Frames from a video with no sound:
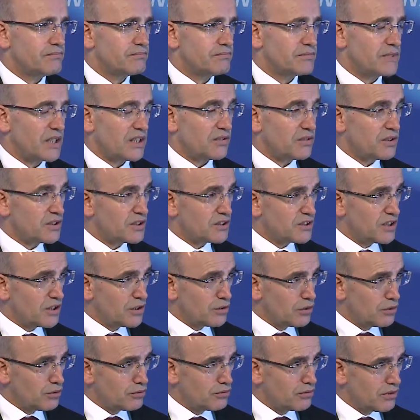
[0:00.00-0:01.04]
They risked
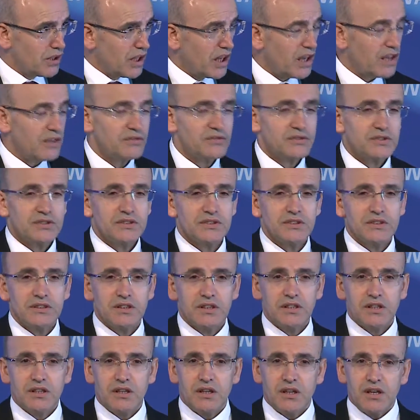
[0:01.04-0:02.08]
their own lives,
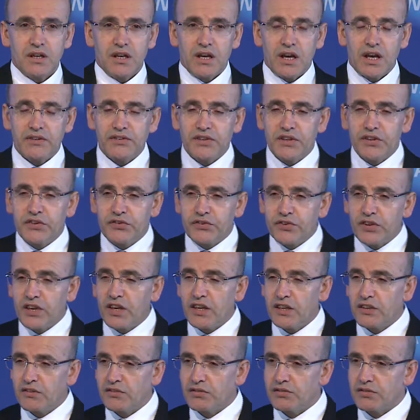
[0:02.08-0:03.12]
and they
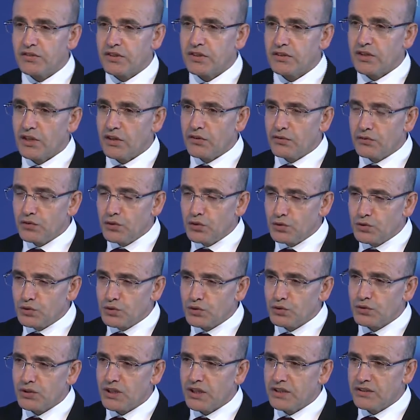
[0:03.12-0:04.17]
saved their
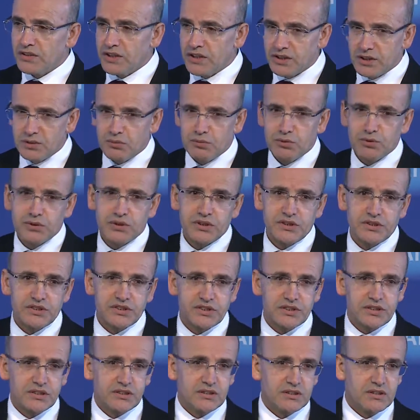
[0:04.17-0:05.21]
future and their
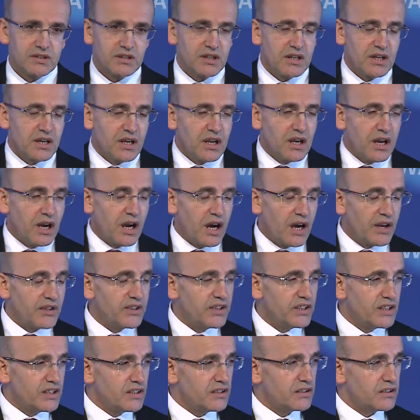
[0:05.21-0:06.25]
democracy. I
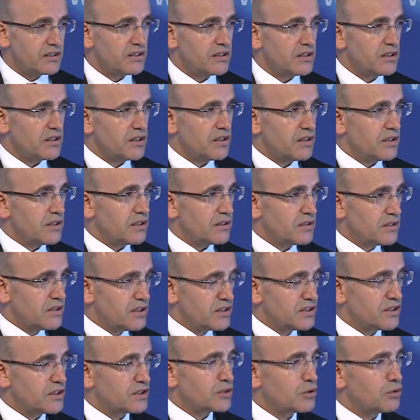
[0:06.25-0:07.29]
think
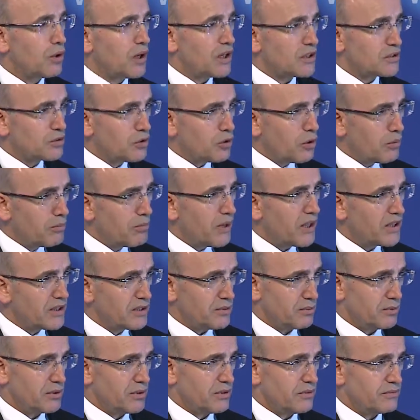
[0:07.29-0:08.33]
this is quite
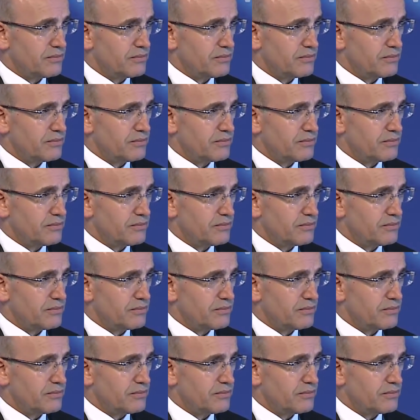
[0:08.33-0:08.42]
commendable.